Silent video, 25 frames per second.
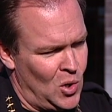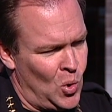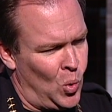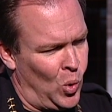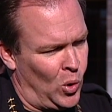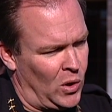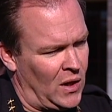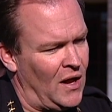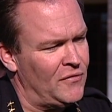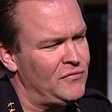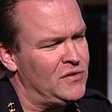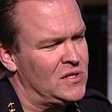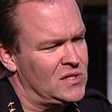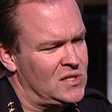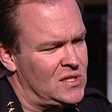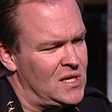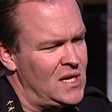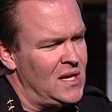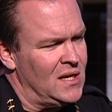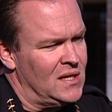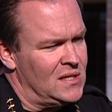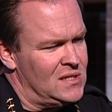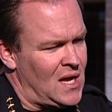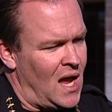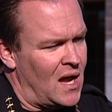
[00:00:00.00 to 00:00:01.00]
we'll have to
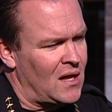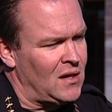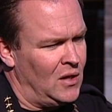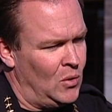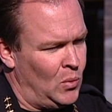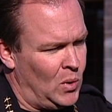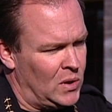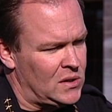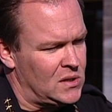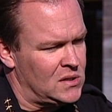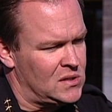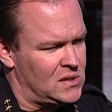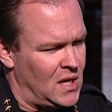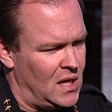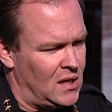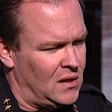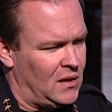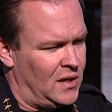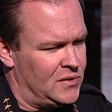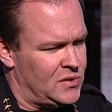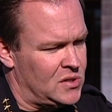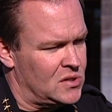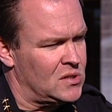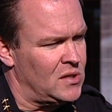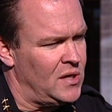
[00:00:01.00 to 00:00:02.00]
see exactly what the state
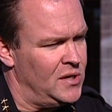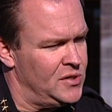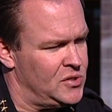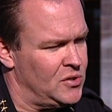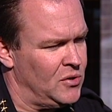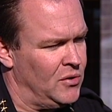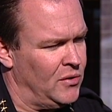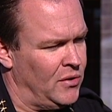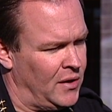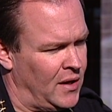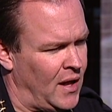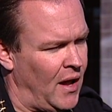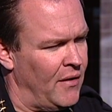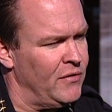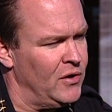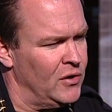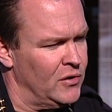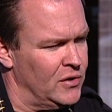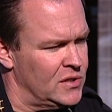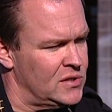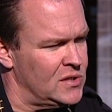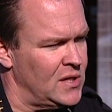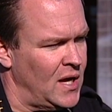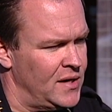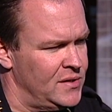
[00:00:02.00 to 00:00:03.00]
legislature and the governor
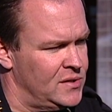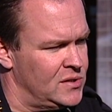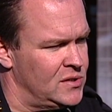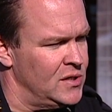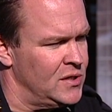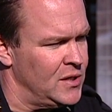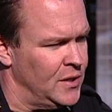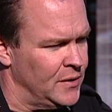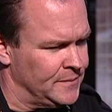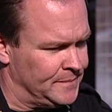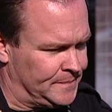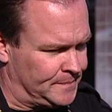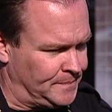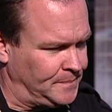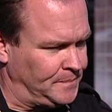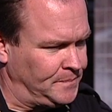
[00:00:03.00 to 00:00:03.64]
decides to do.